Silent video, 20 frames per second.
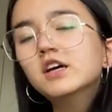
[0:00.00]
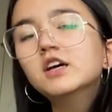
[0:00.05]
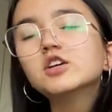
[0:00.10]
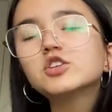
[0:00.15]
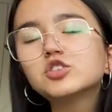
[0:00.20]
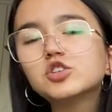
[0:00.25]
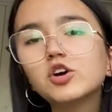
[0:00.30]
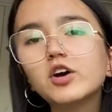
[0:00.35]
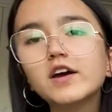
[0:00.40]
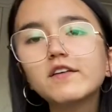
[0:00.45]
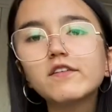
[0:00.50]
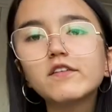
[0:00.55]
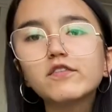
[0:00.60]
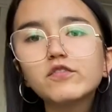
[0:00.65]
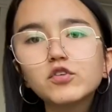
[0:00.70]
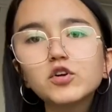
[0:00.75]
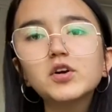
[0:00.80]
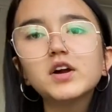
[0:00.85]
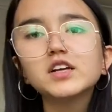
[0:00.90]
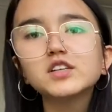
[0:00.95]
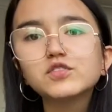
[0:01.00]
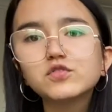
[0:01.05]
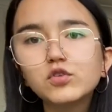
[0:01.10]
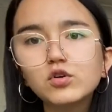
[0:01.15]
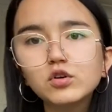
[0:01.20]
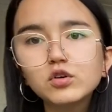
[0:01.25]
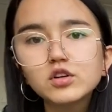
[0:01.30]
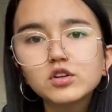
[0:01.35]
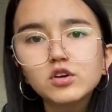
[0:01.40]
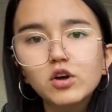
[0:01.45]
So if a fruit has
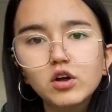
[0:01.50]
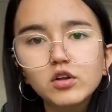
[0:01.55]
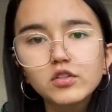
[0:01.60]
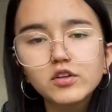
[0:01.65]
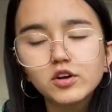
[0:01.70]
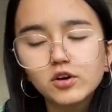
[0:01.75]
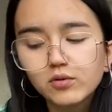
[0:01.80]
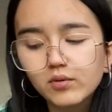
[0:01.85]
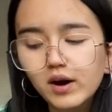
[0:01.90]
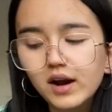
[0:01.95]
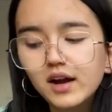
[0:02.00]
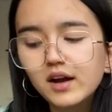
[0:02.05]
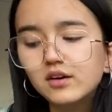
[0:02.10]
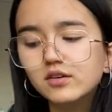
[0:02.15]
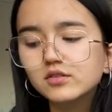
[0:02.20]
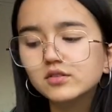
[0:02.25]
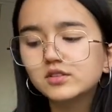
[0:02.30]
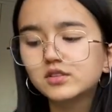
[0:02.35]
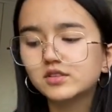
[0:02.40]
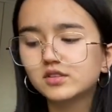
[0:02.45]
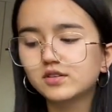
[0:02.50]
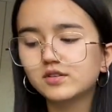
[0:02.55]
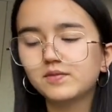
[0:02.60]
fallen on the ground,